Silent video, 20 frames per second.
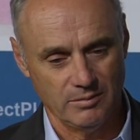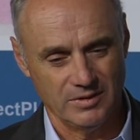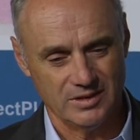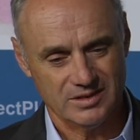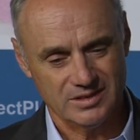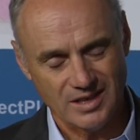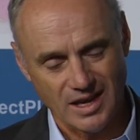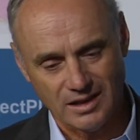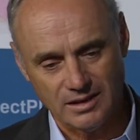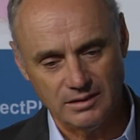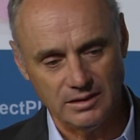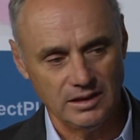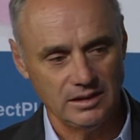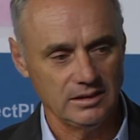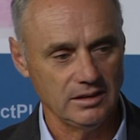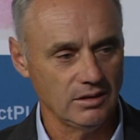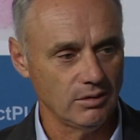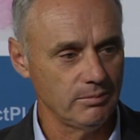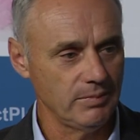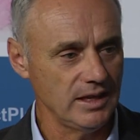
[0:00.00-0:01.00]
secondly,
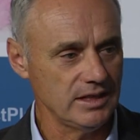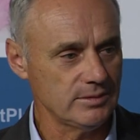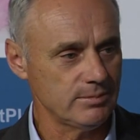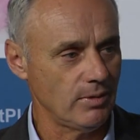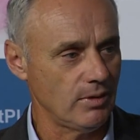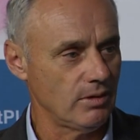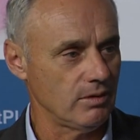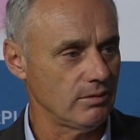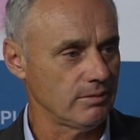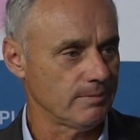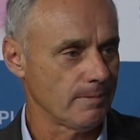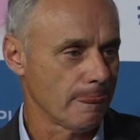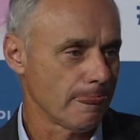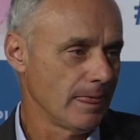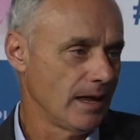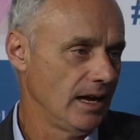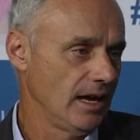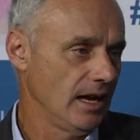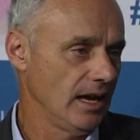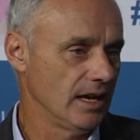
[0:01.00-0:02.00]
you know, baseball
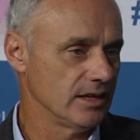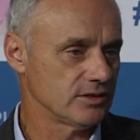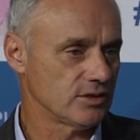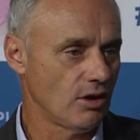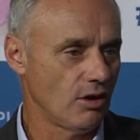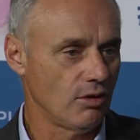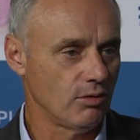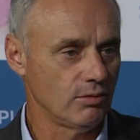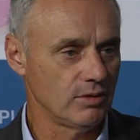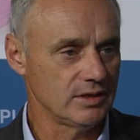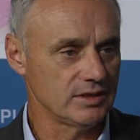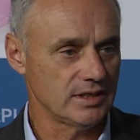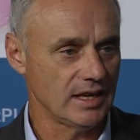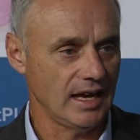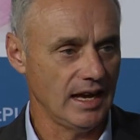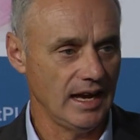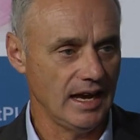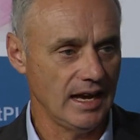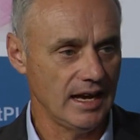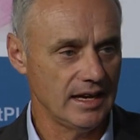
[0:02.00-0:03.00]
has always
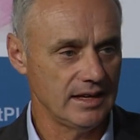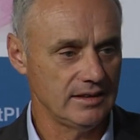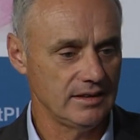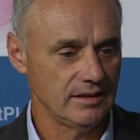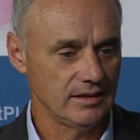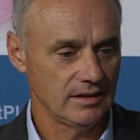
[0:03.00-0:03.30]
had,